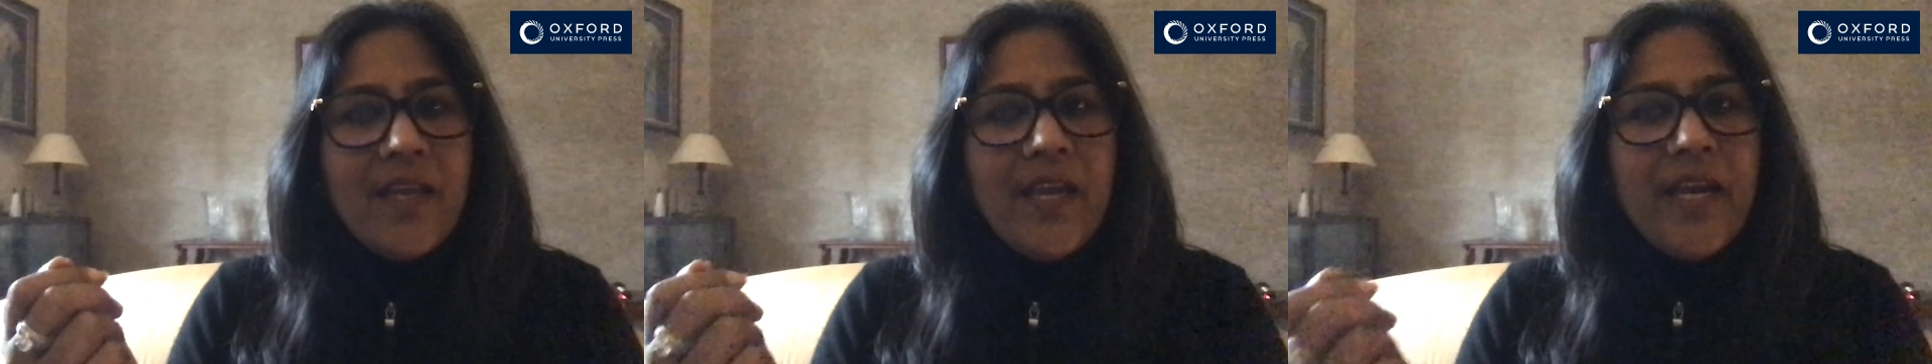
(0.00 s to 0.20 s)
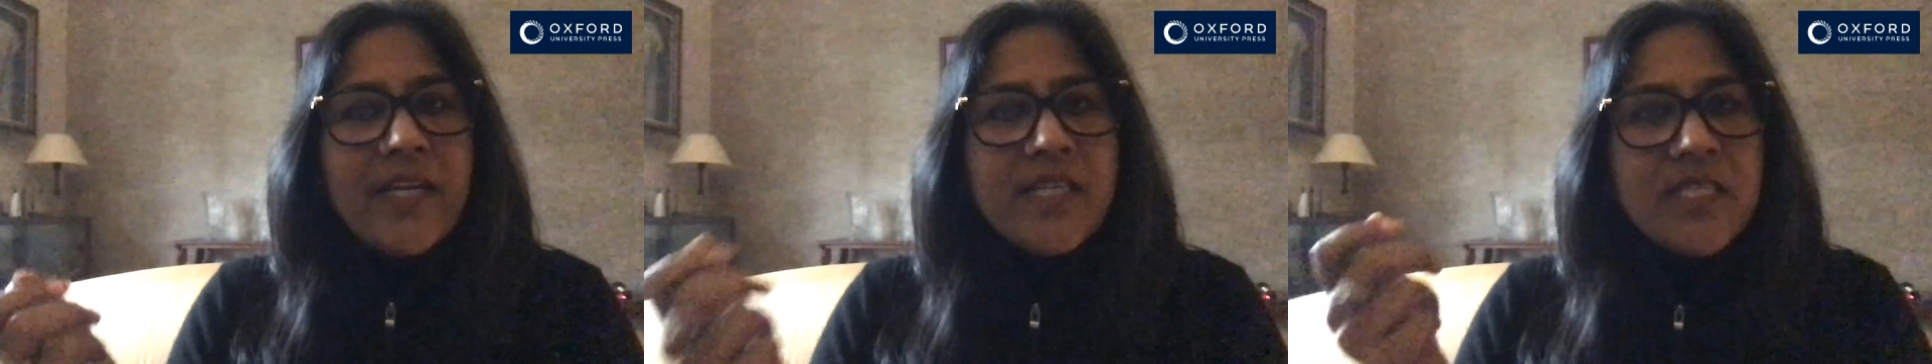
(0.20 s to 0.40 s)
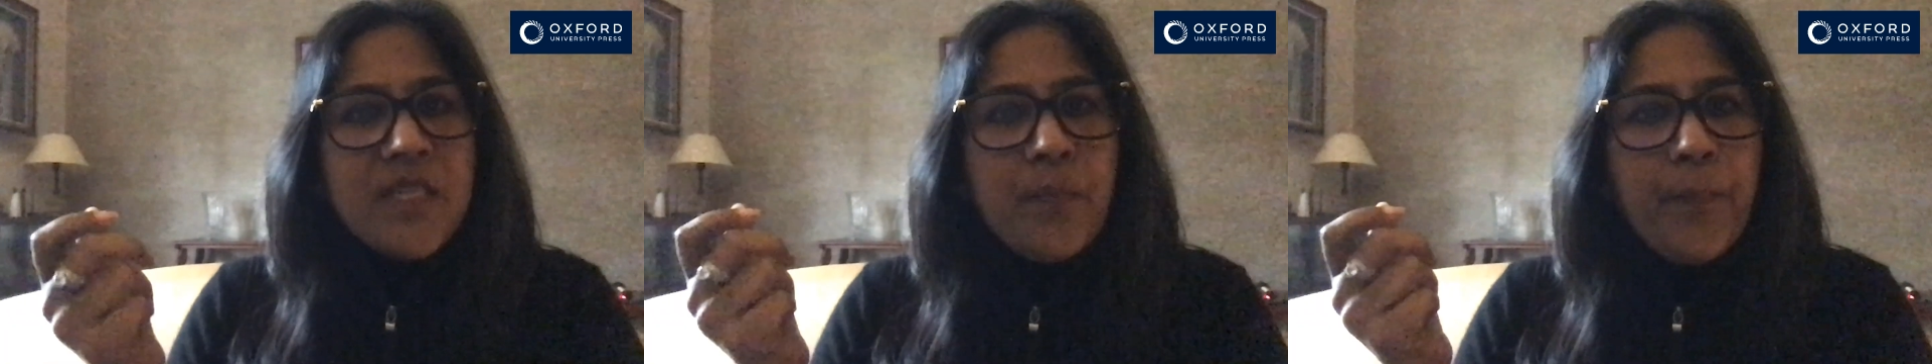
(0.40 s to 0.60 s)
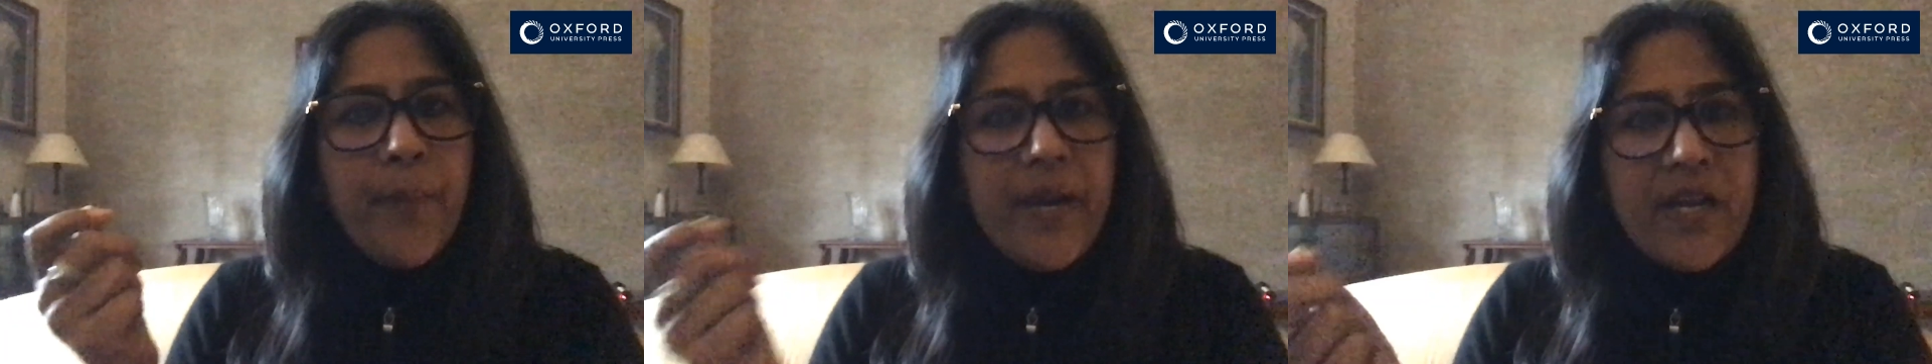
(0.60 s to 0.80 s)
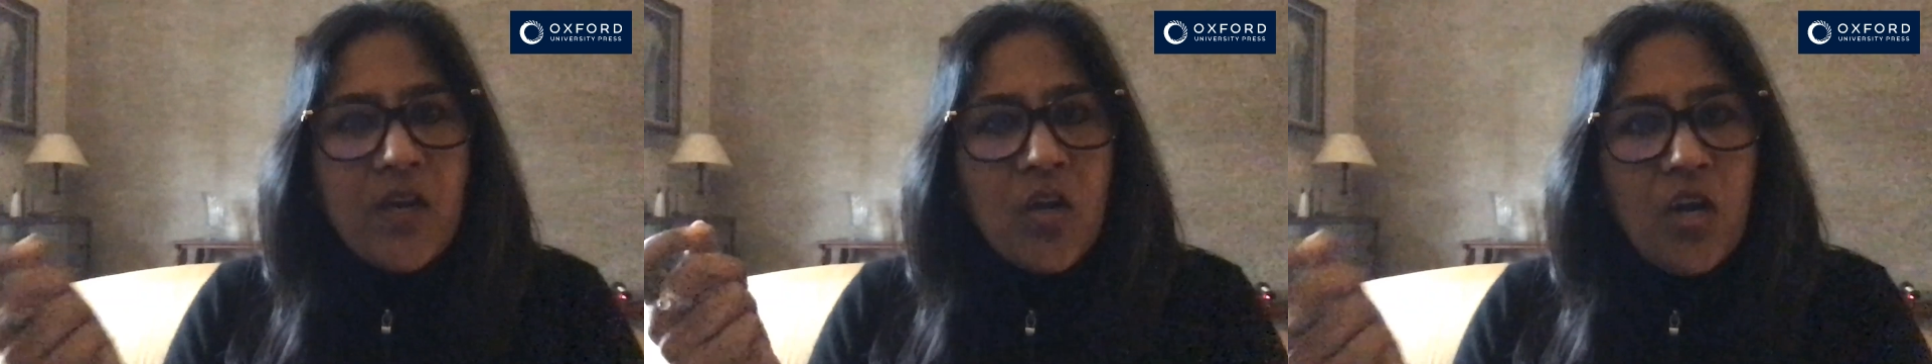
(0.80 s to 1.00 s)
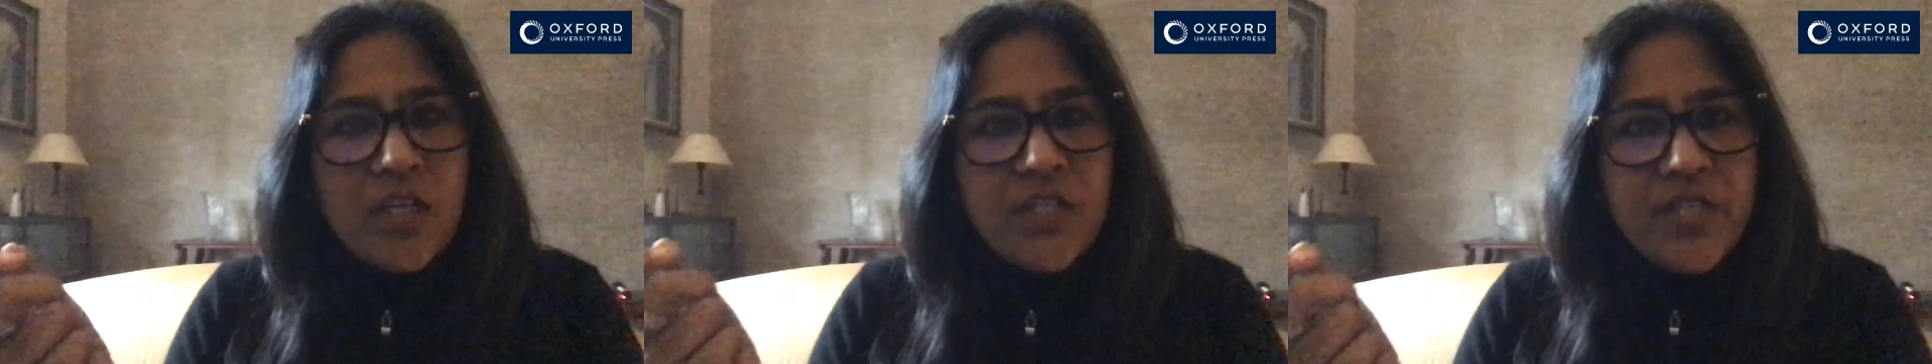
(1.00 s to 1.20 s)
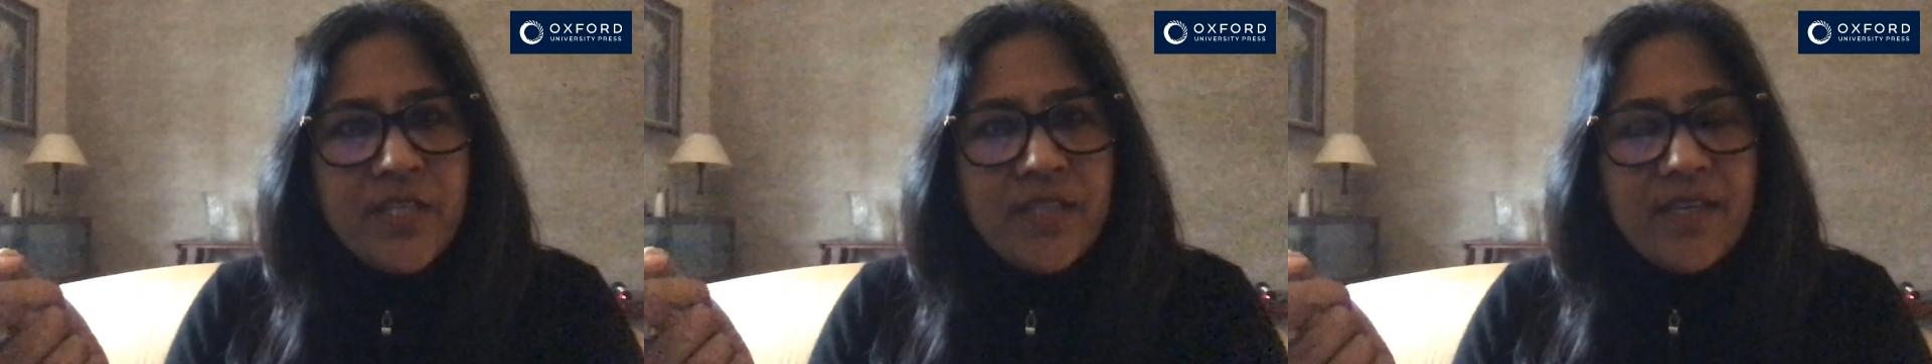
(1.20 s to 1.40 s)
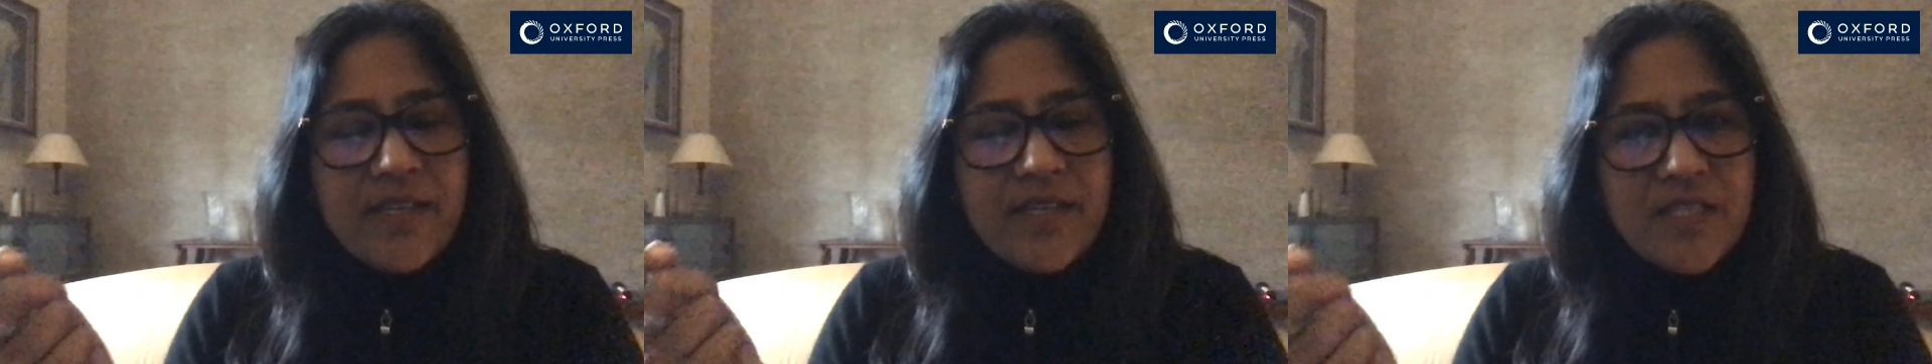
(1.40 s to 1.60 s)
it is the pedagogy
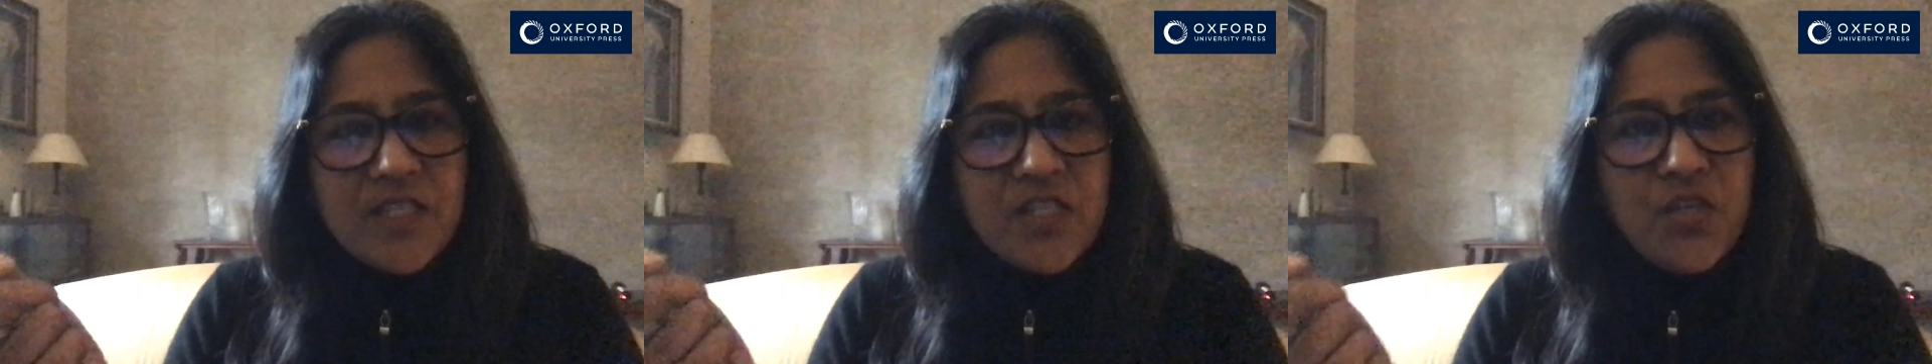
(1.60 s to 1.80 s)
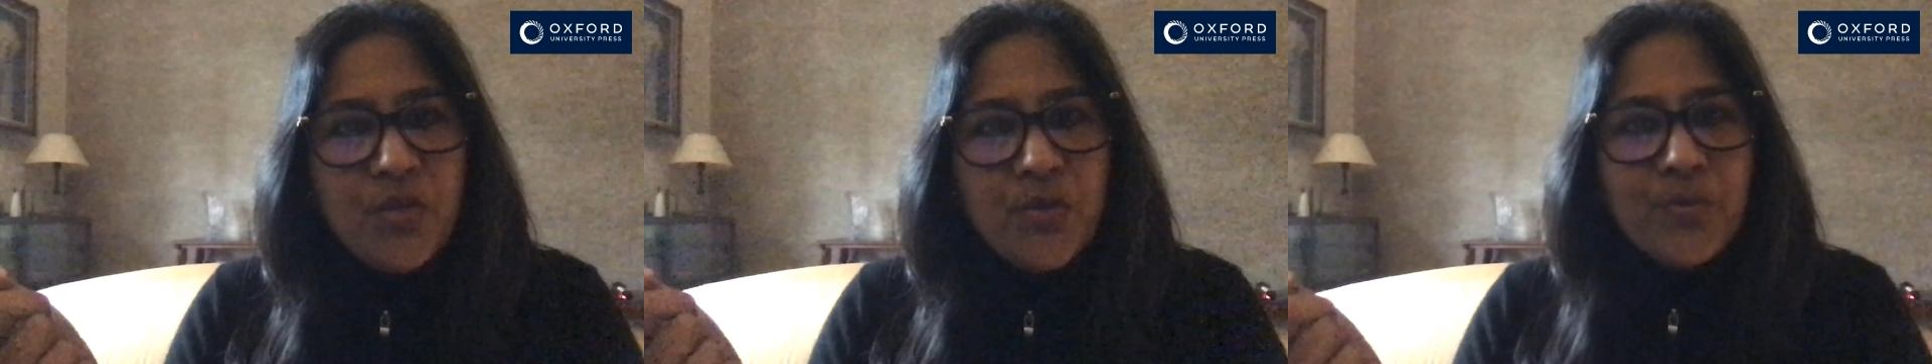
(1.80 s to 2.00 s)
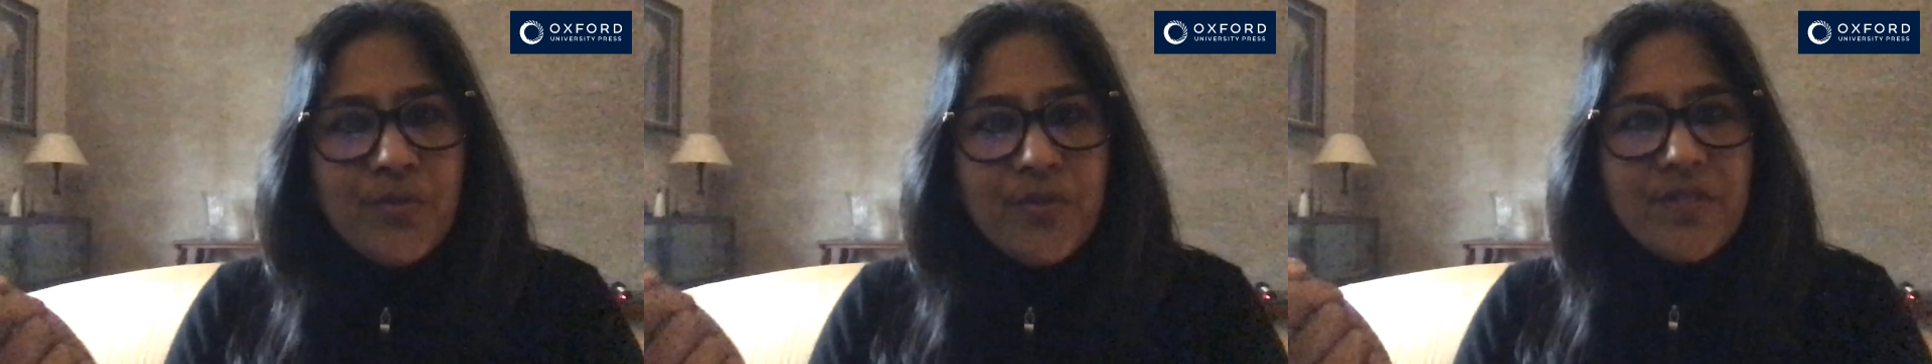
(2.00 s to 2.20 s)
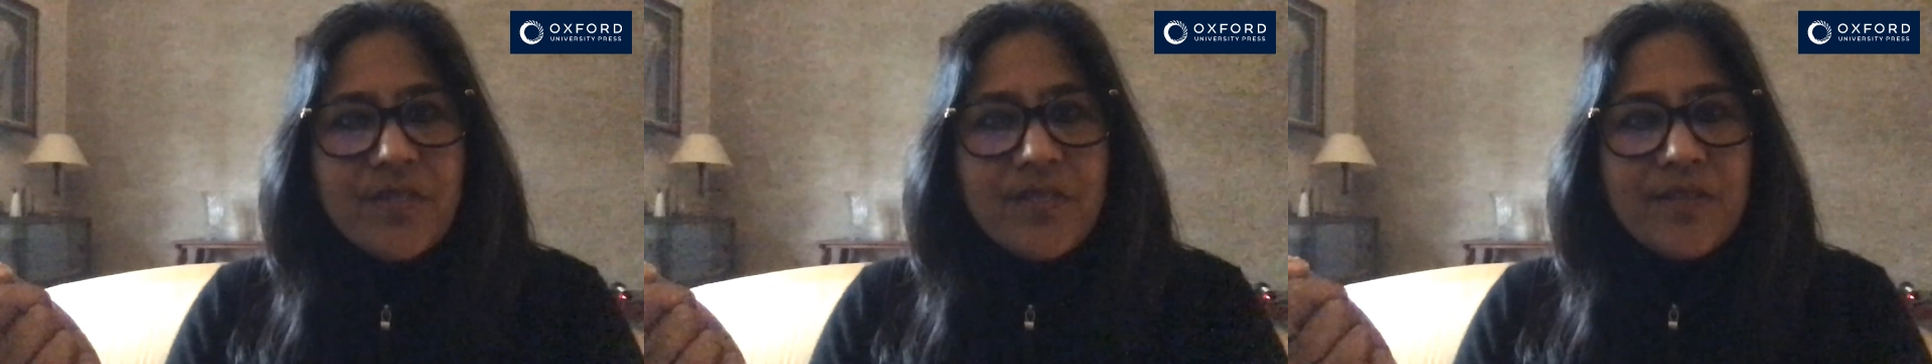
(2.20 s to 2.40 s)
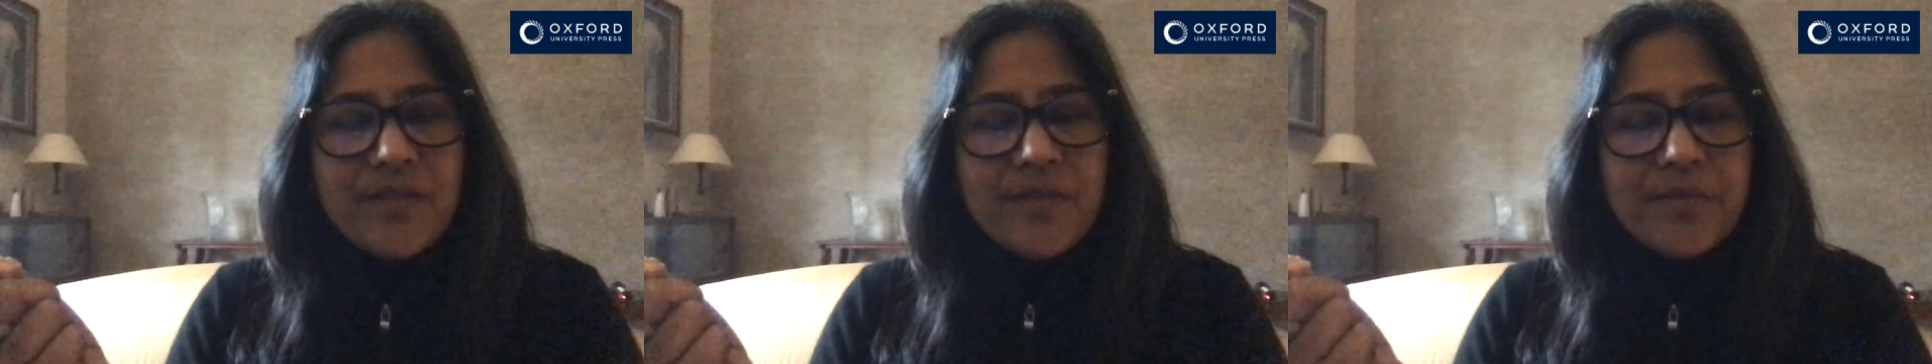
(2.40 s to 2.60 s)
that is used